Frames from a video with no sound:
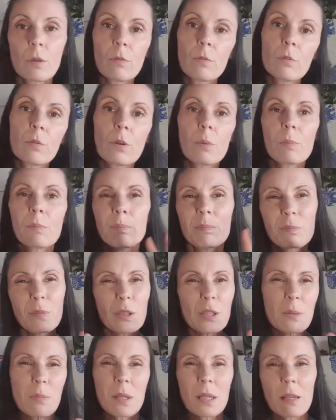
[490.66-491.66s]
for
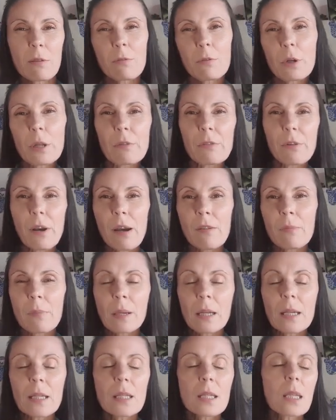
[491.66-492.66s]
approximately 45
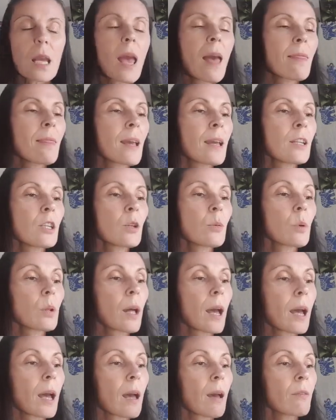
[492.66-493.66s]
minutes, and then you will
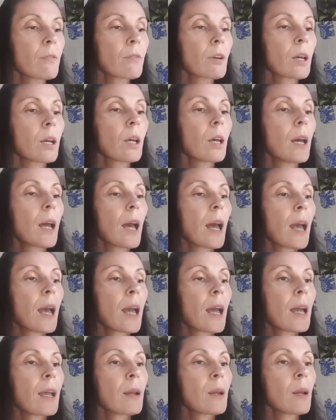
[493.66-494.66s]
have
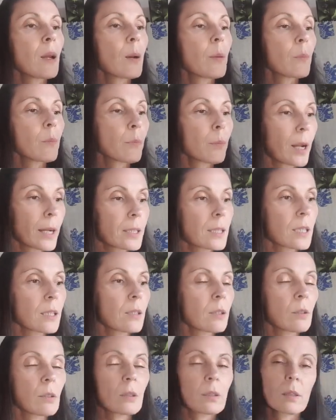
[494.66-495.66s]
a
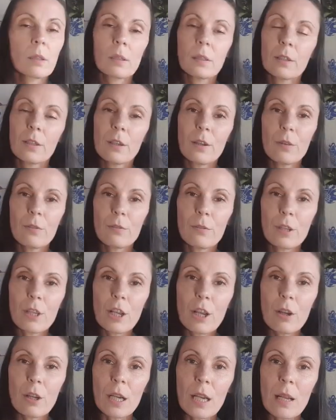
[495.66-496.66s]
practical
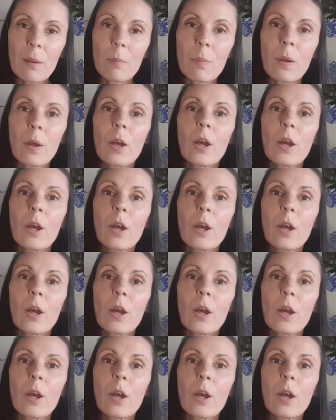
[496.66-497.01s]
video clip